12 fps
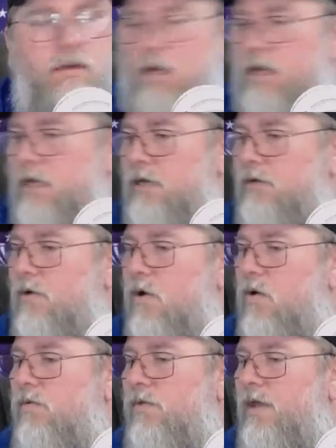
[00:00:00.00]
I hit the
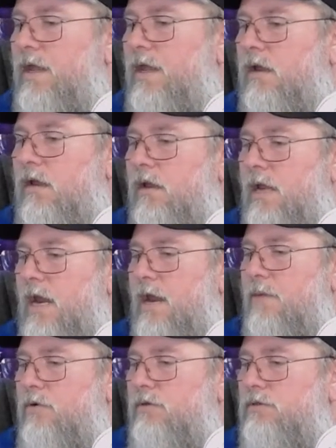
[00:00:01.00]
wrong thing.
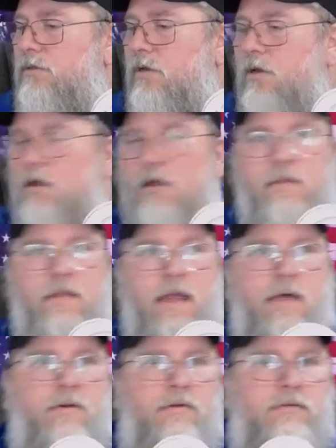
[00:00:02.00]
Cameras.
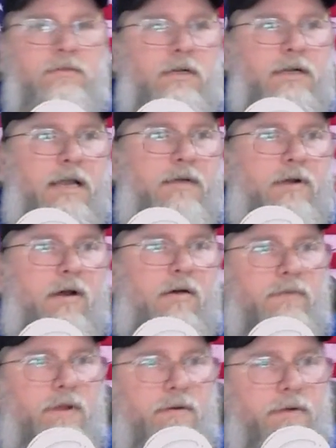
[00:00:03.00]
That one. I'm going to turn that one off.
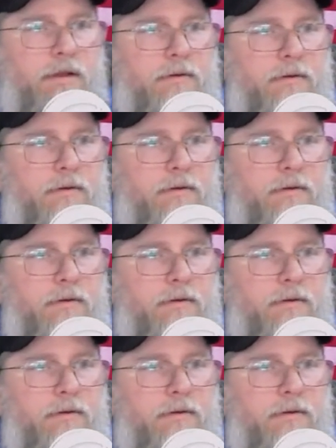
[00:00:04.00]
There we go.